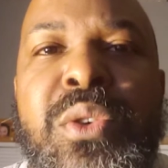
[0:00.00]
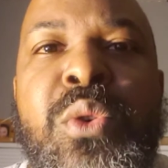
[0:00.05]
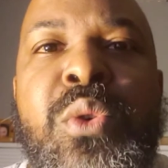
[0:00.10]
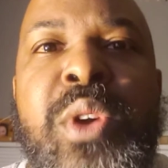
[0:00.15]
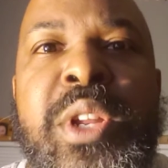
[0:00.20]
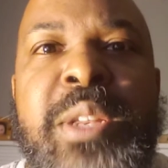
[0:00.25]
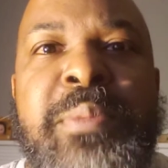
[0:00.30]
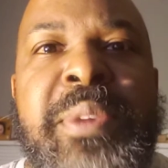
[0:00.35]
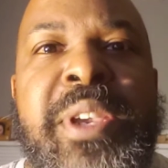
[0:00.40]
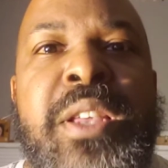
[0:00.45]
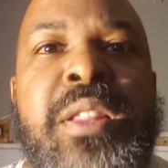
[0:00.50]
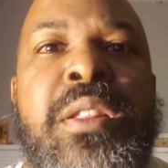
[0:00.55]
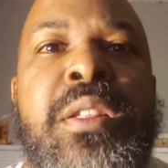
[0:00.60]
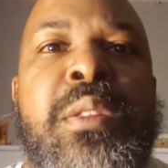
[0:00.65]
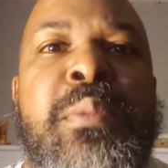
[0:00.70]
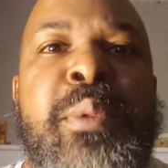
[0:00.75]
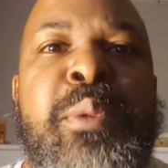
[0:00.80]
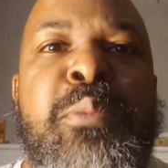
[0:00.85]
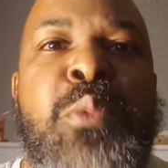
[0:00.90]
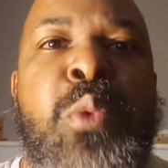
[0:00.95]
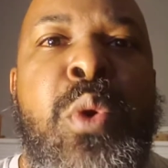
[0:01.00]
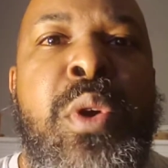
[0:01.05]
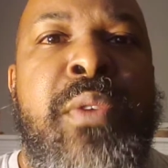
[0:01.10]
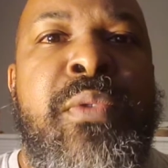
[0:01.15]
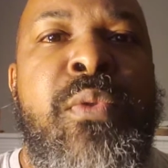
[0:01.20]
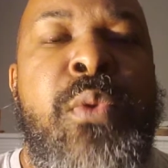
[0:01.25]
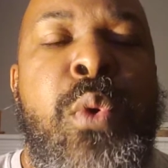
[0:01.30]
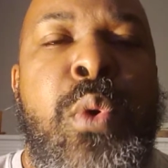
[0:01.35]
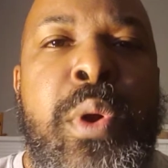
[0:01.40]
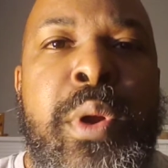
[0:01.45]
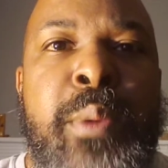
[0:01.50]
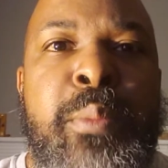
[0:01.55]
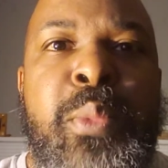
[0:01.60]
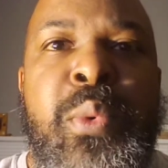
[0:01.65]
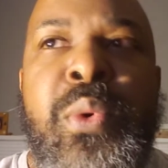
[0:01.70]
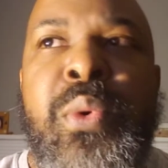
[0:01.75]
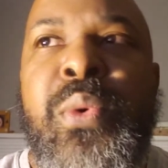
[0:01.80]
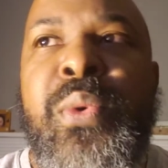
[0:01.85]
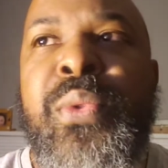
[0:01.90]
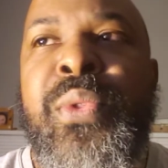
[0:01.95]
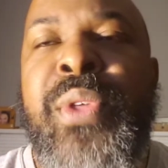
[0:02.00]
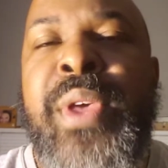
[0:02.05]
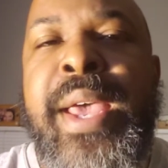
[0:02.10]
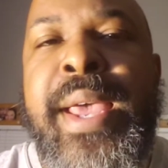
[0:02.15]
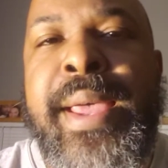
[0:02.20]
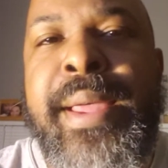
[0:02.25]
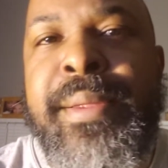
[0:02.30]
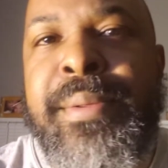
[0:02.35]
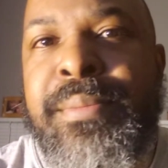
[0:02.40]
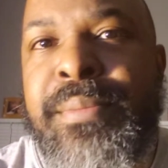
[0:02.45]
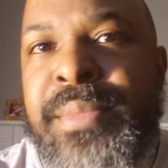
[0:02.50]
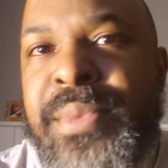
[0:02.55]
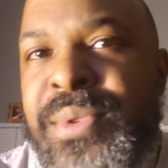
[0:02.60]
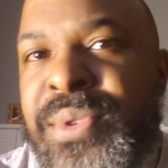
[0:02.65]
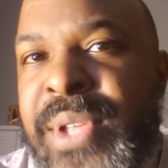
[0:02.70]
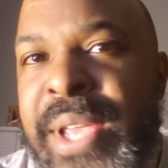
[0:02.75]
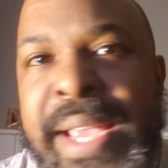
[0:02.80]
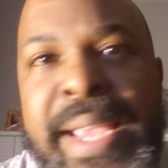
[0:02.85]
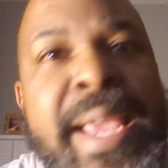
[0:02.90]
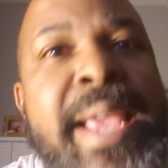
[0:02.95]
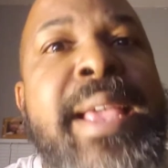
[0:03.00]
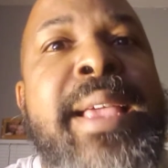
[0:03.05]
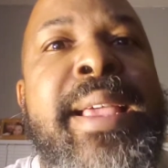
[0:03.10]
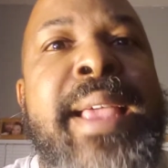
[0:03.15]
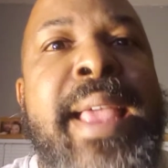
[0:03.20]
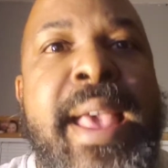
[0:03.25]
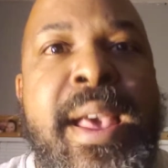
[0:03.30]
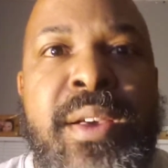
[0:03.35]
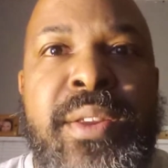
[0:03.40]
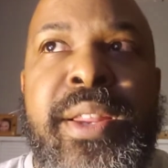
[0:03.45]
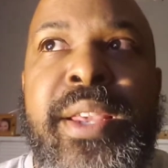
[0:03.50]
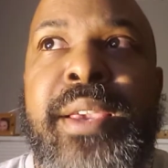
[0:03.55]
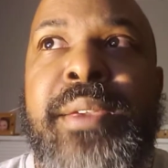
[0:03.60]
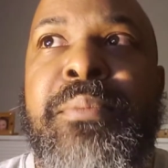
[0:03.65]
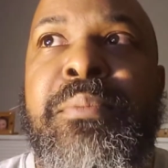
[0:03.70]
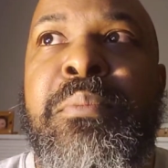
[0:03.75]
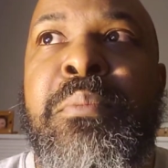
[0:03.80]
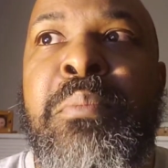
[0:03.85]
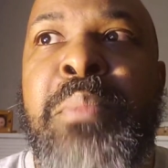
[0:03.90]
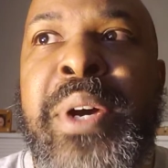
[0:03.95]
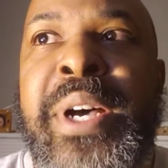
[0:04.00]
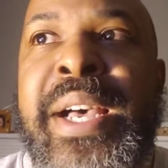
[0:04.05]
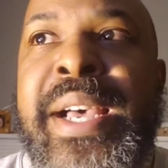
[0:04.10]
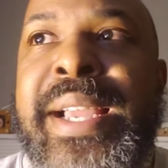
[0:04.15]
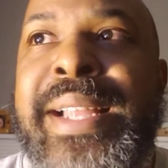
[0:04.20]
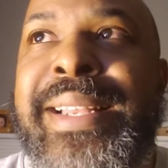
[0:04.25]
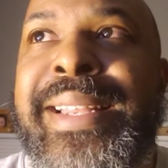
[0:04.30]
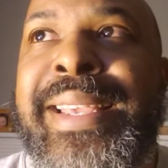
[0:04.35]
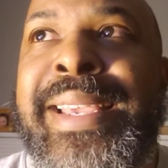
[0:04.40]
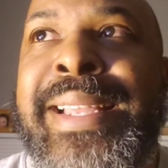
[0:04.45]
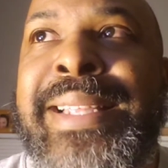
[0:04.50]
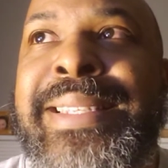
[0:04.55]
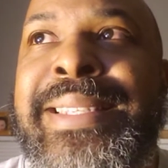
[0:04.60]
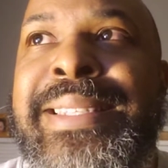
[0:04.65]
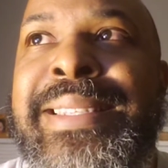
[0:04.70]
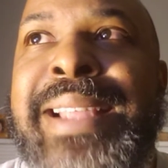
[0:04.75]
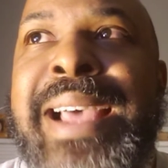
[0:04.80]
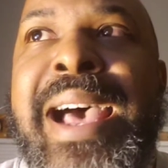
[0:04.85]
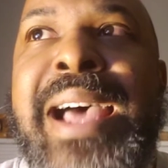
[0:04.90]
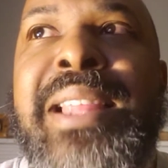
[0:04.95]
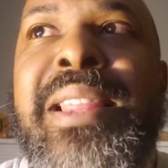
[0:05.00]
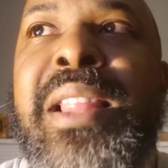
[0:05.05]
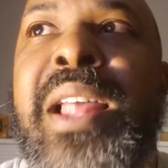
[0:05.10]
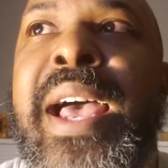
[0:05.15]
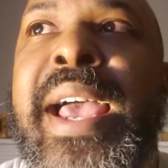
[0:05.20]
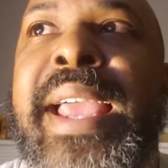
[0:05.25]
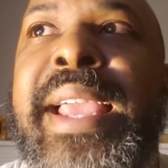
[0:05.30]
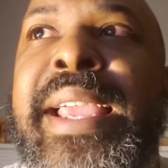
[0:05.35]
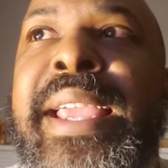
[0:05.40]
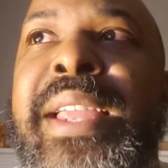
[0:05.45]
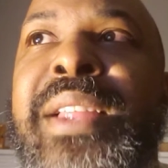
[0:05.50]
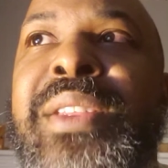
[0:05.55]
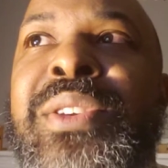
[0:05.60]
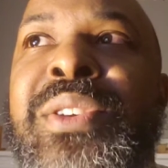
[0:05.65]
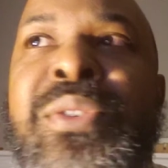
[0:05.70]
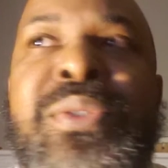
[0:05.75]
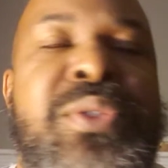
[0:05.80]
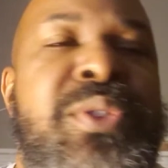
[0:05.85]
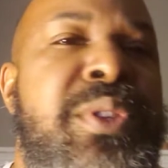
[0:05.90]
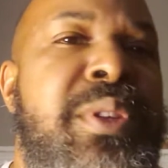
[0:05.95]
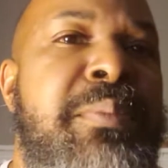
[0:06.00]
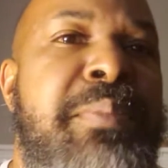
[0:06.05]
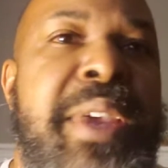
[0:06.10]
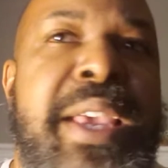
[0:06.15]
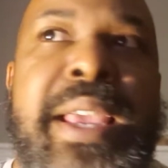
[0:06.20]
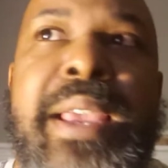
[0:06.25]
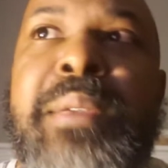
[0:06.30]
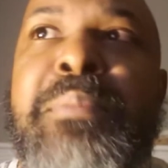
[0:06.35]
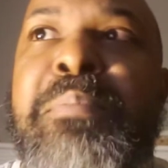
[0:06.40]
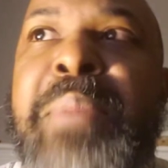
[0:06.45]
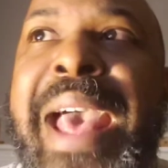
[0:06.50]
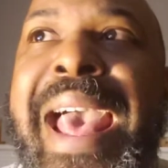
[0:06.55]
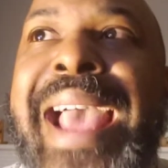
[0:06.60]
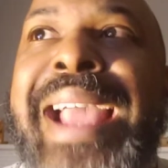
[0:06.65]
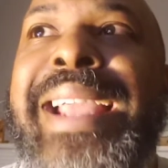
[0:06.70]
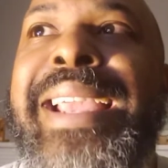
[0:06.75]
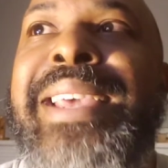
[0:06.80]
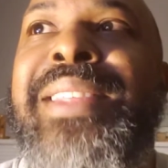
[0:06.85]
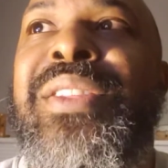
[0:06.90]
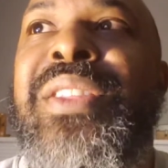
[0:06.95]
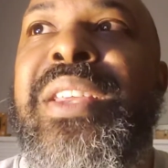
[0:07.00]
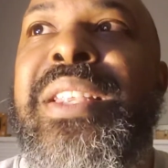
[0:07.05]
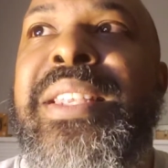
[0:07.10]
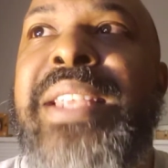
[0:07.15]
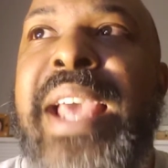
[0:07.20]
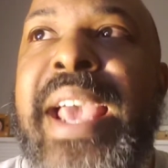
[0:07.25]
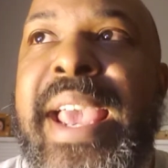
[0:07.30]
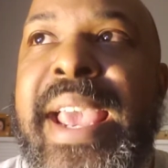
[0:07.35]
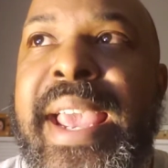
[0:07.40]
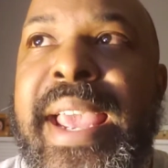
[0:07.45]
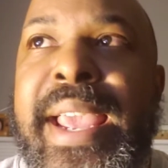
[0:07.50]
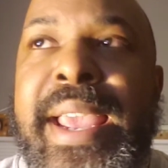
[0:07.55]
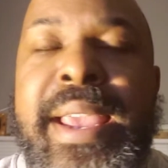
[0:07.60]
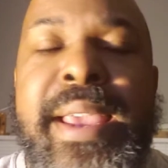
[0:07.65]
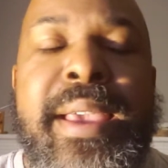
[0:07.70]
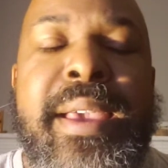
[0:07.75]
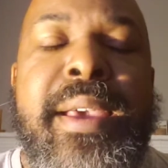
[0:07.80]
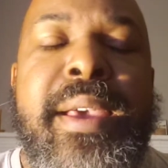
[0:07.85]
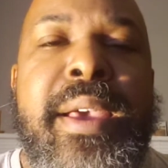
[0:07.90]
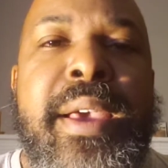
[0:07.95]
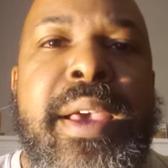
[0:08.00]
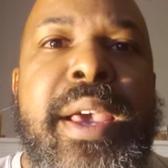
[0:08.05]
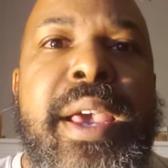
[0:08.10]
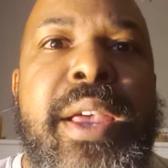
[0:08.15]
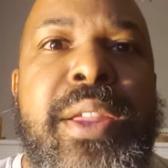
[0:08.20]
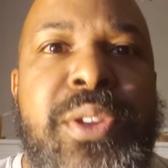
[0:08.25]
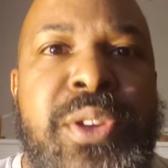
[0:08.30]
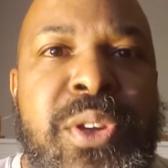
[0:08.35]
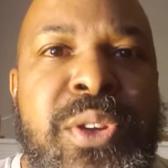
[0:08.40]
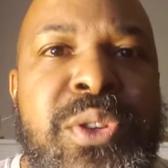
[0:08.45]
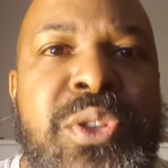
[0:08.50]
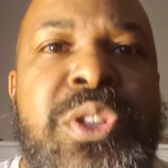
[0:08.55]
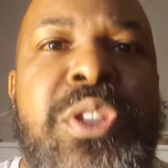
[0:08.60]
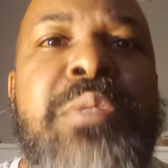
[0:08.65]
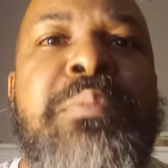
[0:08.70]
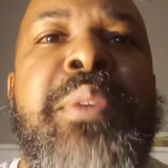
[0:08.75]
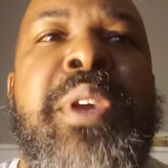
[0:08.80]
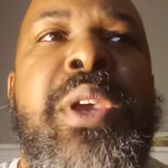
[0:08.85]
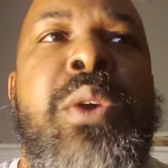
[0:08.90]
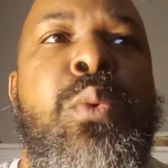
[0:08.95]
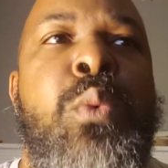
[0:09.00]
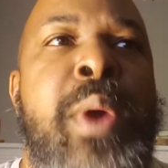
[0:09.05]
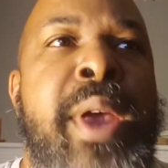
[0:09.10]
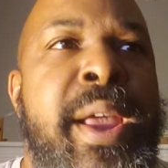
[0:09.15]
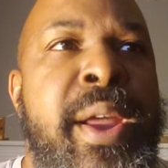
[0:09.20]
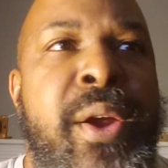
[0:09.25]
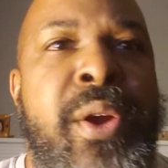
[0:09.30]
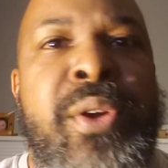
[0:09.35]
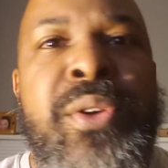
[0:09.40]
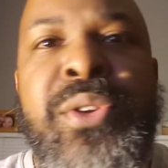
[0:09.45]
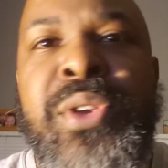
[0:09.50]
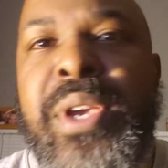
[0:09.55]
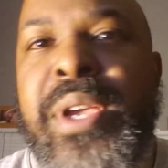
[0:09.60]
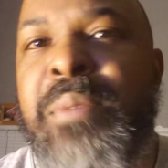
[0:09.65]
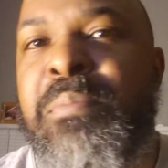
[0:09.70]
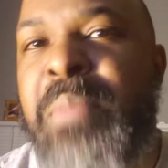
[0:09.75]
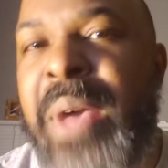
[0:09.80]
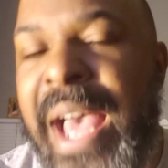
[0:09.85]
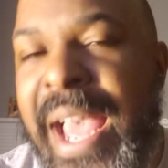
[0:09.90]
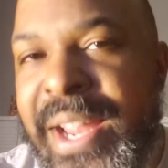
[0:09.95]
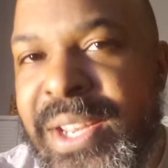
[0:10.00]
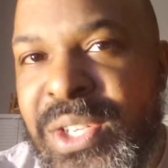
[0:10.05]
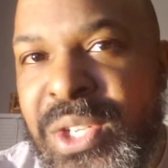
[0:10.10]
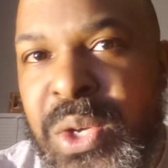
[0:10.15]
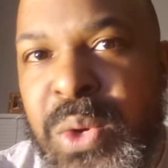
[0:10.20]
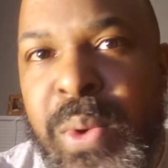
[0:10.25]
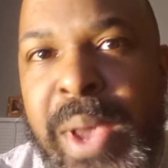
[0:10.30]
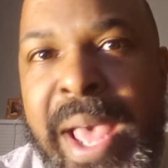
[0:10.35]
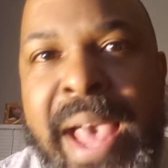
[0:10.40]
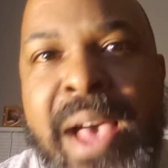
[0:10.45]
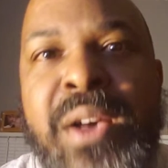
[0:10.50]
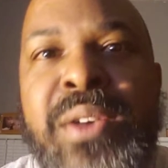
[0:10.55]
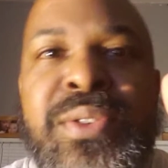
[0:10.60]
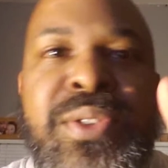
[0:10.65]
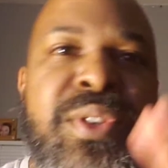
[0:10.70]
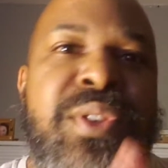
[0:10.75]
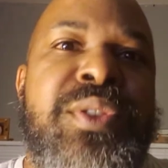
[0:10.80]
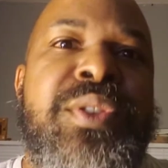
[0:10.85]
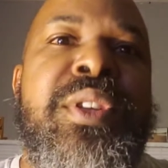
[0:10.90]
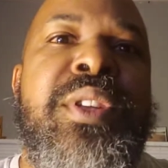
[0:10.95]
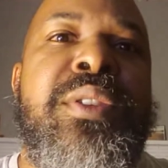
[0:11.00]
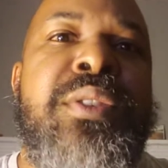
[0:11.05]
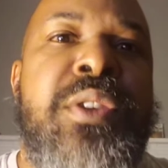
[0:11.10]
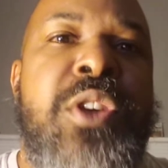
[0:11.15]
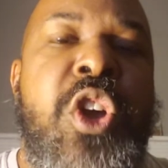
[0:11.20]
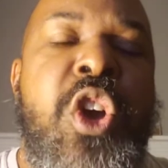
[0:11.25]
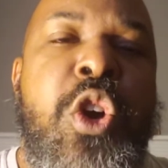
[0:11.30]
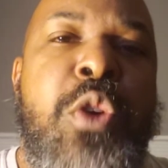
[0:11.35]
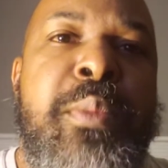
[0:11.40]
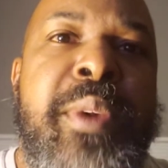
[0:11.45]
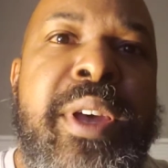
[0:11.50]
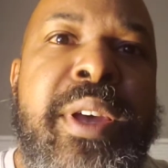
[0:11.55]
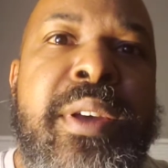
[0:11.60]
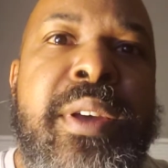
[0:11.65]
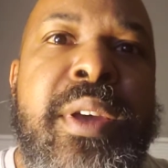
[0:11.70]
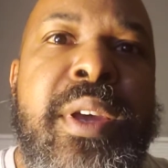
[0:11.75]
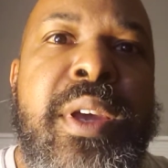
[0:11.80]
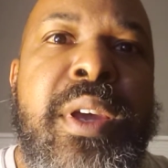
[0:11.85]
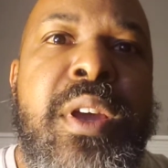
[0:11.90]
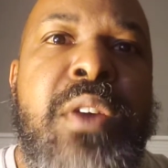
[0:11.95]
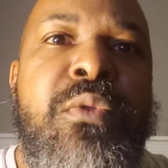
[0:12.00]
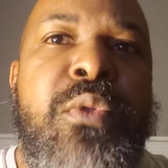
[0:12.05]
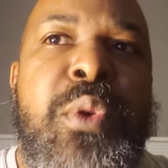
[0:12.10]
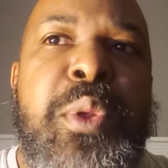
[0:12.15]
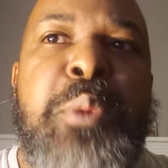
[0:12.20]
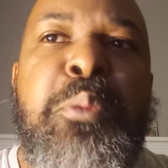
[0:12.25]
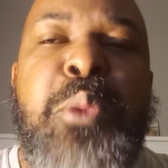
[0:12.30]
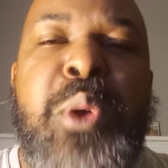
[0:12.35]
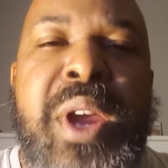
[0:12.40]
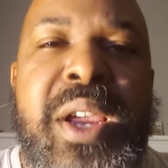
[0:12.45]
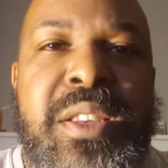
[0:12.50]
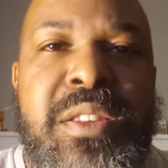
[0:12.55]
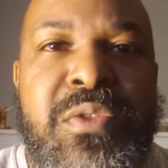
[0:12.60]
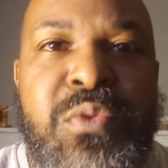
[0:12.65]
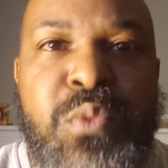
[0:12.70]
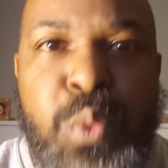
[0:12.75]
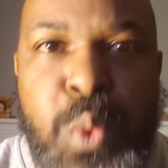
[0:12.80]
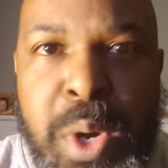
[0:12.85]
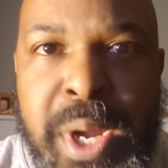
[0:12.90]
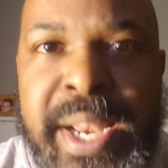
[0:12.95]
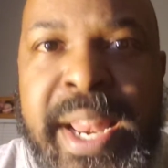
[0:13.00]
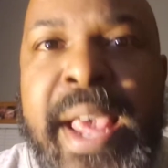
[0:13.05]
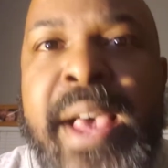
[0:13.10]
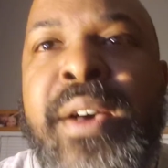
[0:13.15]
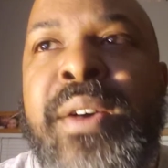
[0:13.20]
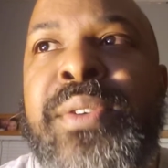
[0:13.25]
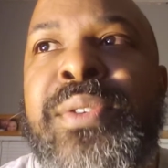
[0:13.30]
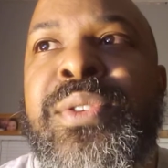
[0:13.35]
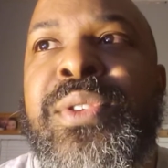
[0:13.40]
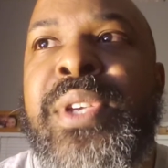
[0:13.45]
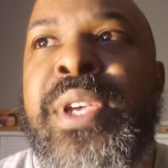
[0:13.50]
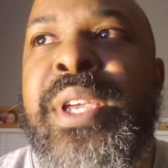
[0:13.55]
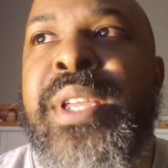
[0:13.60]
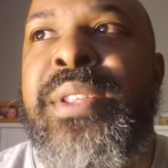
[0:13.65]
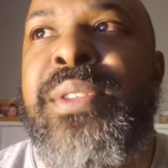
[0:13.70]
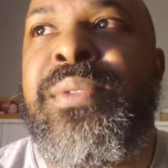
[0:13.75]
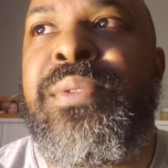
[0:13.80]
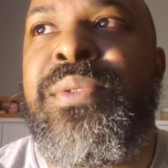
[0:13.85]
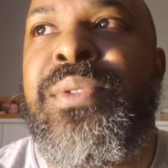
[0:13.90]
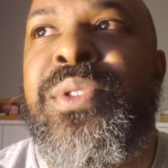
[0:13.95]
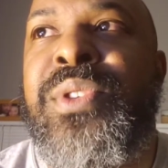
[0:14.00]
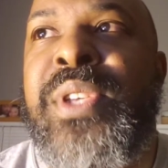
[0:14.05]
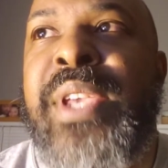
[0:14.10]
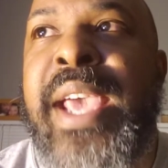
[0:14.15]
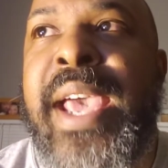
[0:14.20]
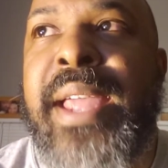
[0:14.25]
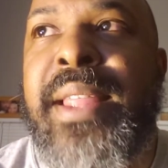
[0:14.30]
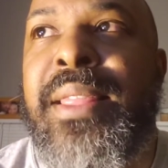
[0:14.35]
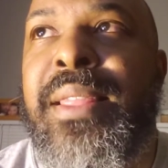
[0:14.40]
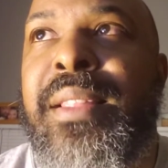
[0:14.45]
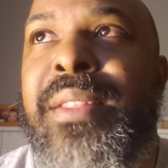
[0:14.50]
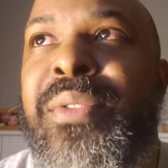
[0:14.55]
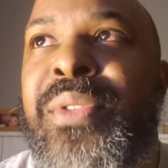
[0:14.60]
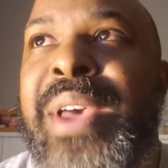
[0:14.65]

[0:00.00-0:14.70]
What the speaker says: going to be a little bit more affordable than, say, King County, but it's not like it used to be. Back in the day, it used to be where you could buy two houses in Tacoma for the price of one house in Seattle.